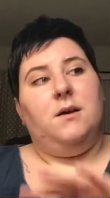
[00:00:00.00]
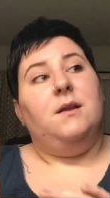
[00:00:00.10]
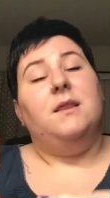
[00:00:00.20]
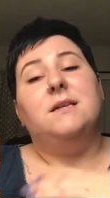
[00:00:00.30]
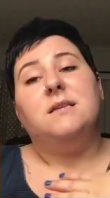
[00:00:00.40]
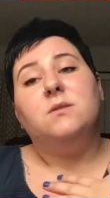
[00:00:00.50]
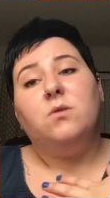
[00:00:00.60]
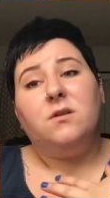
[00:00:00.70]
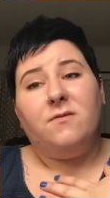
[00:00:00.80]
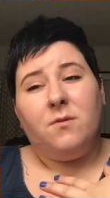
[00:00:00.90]
this has
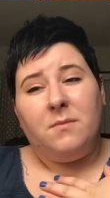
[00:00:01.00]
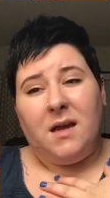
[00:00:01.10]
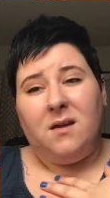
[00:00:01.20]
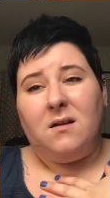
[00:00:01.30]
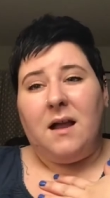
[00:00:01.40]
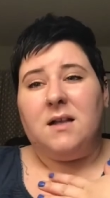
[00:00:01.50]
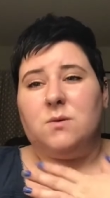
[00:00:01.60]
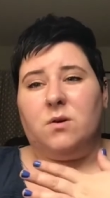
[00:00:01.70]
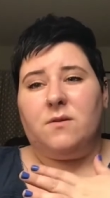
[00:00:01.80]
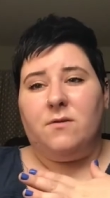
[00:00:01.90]
worked for me and it's
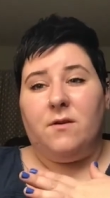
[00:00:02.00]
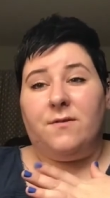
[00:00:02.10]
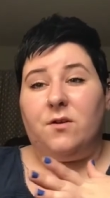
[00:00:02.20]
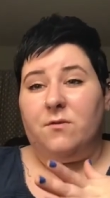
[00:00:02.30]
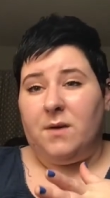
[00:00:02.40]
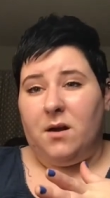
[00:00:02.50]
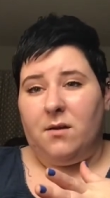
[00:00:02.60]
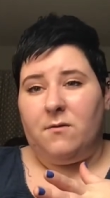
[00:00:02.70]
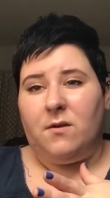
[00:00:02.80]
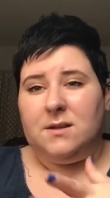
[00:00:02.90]
worked for a few of my other
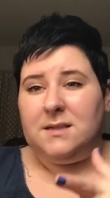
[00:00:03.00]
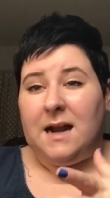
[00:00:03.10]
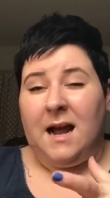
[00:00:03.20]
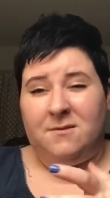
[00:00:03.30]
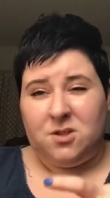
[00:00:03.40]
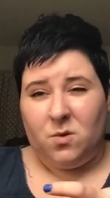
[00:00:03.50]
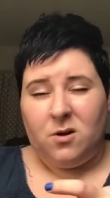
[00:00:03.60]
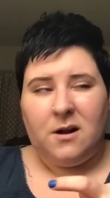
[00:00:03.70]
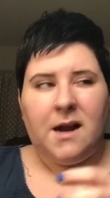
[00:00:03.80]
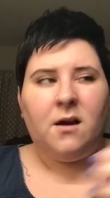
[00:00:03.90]
friends that have
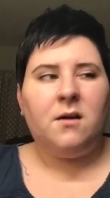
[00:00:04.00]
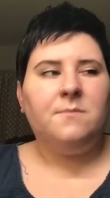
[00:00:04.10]
shorter hair